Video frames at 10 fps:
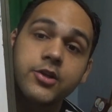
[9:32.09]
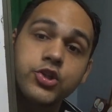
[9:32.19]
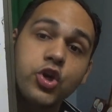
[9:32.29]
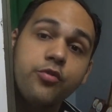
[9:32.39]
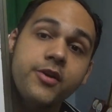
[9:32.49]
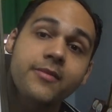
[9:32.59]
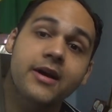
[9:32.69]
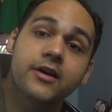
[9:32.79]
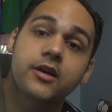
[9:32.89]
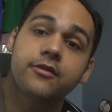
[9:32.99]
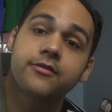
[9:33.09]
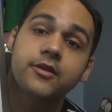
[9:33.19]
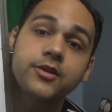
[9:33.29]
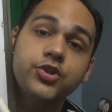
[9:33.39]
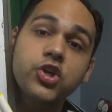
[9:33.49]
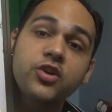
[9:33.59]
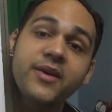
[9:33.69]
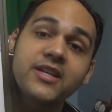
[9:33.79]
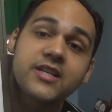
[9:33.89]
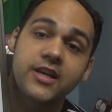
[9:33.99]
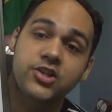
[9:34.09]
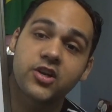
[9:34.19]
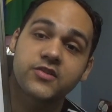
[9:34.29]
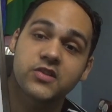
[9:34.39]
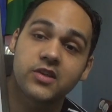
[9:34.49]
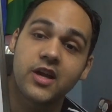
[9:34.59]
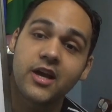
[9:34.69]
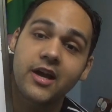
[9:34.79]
Joby McAnuff, Jermaine Teddy Johnson,